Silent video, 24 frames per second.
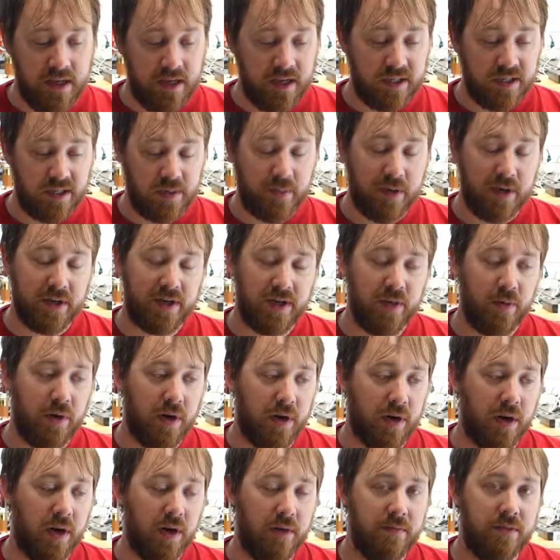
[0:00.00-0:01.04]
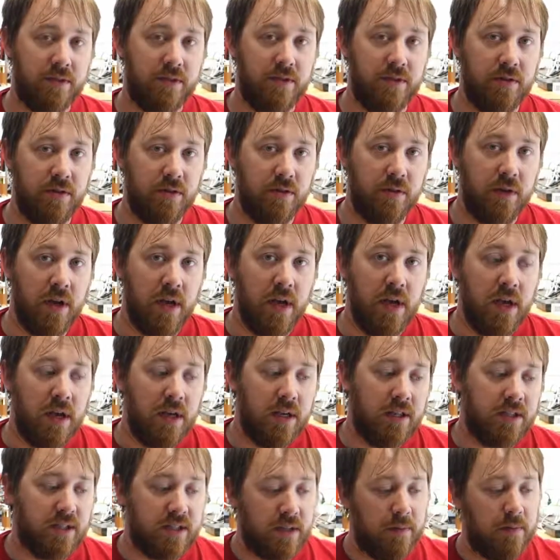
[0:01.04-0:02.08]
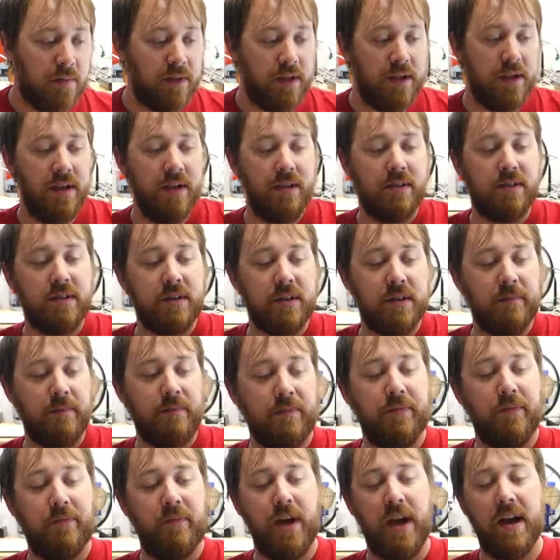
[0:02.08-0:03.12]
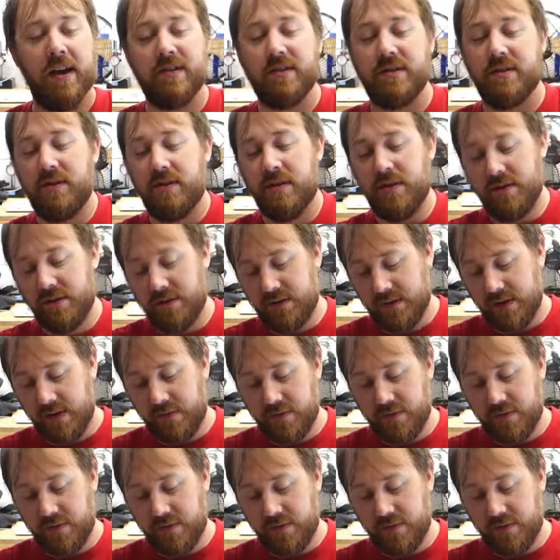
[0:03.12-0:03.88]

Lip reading: especially when it comes to some of these fasteners.